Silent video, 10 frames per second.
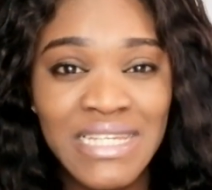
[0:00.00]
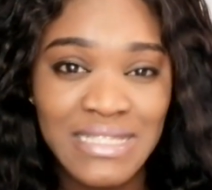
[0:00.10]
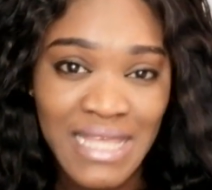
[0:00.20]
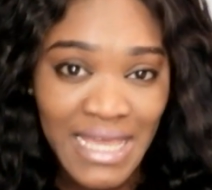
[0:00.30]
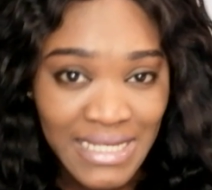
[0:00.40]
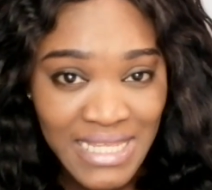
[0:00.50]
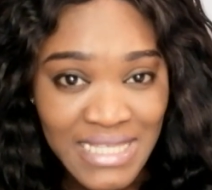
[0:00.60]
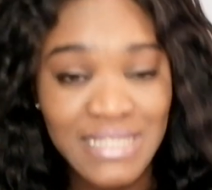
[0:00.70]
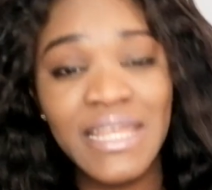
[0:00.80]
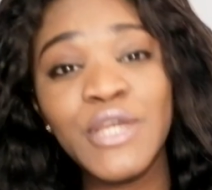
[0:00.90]
the
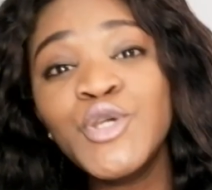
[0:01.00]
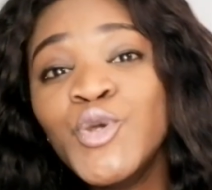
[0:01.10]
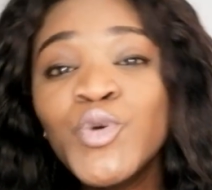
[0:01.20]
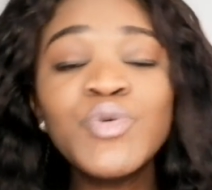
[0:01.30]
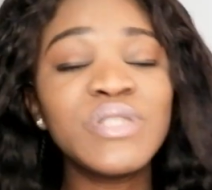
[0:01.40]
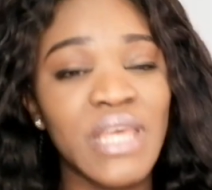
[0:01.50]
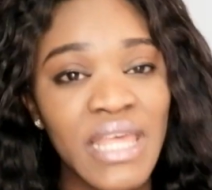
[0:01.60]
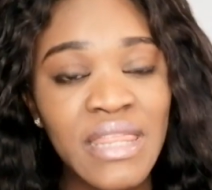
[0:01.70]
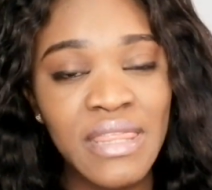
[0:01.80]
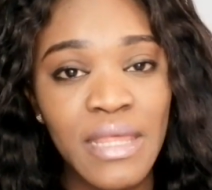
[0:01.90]
techniques they use
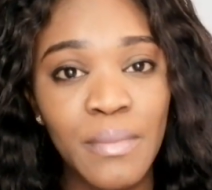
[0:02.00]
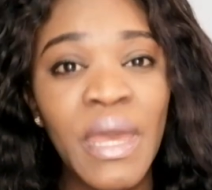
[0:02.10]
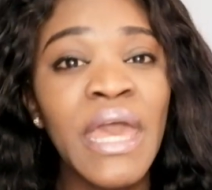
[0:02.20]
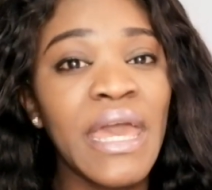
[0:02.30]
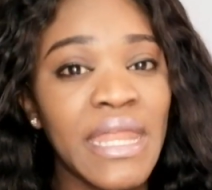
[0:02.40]
in them